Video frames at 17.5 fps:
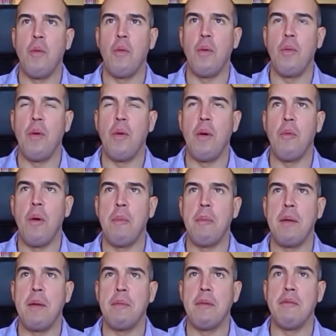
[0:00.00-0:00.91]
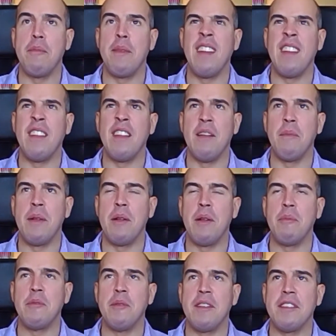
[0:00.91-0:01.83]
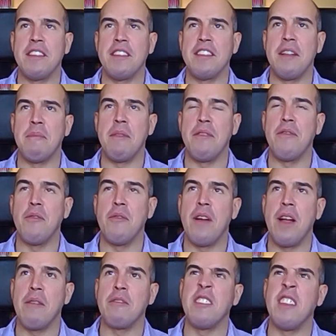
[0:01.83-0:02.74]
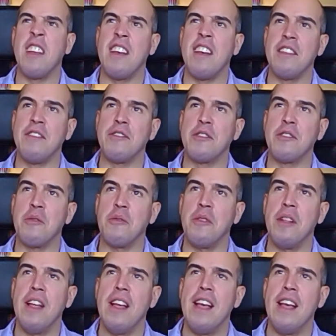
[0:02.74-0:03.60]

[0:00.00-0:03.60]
what people have been up to, as I said before, outside of school.